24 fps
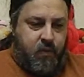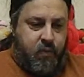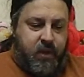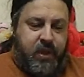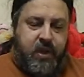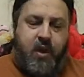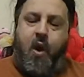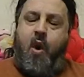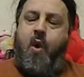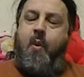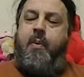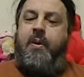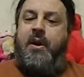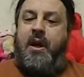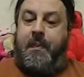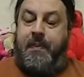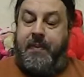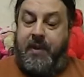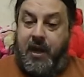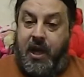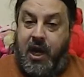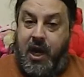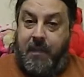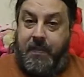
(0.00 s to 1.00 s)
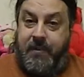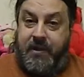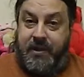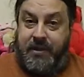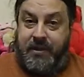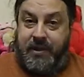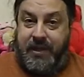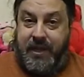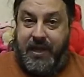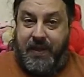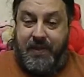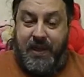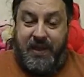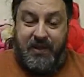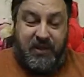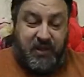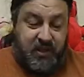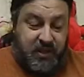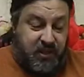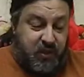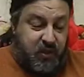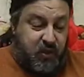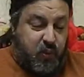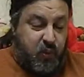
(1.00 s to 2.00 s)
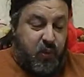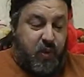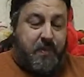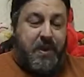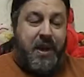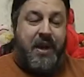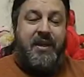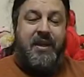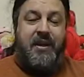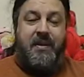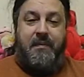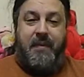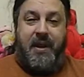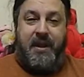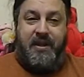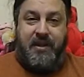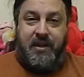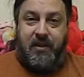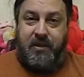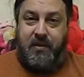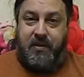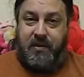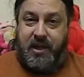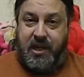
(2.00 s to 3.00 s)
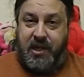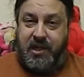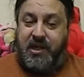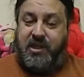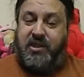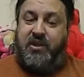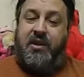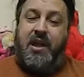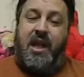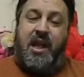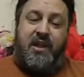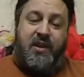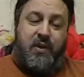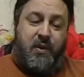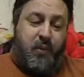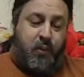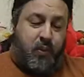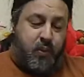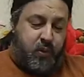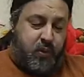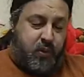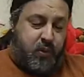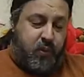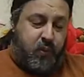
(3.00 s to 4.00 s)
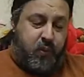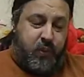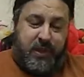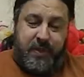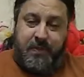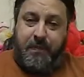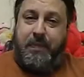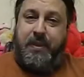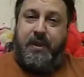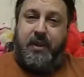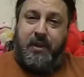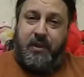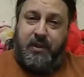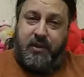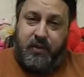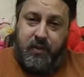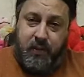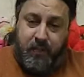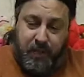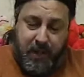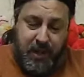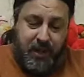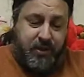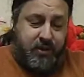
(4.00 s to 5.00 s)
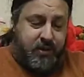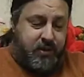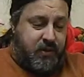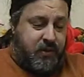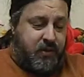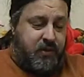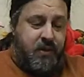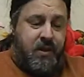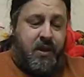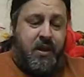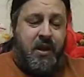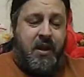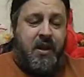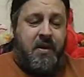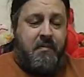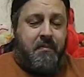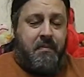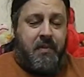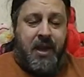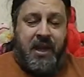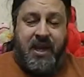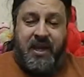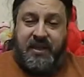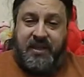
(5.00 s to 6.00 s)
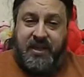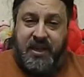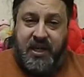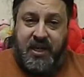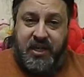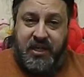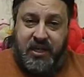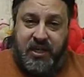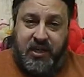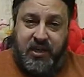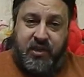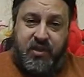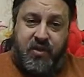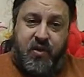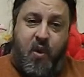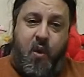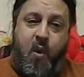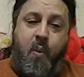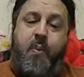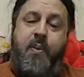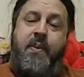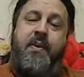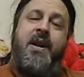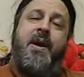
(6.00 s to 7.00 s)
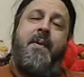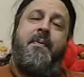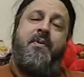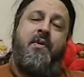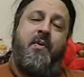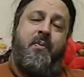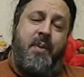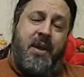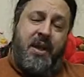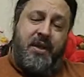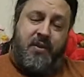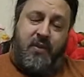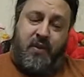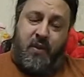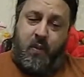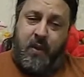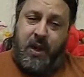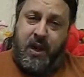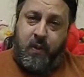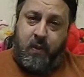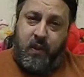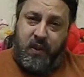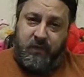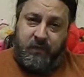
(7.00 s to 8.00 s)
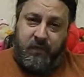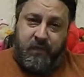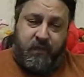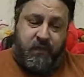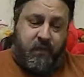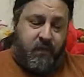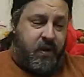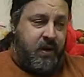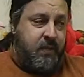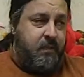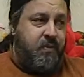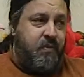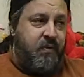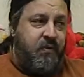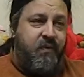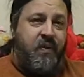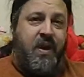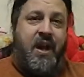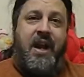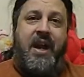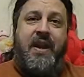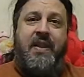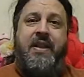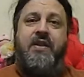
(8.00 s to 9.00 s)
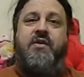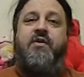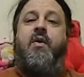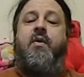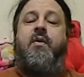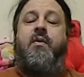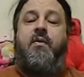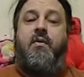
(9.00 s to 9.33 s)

reopen up the options again. That's this is what my my intention is not to, to rebuild Ubuntu. My intention is to open up Ubuntu the way it was before and provide these